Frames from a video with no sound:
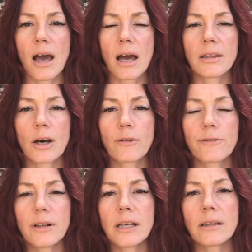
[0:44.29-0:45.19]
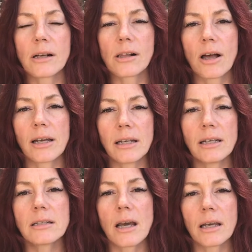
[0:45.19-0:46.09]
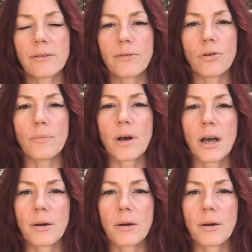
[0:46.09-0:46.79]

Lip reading: and they'll fill in the client intake form,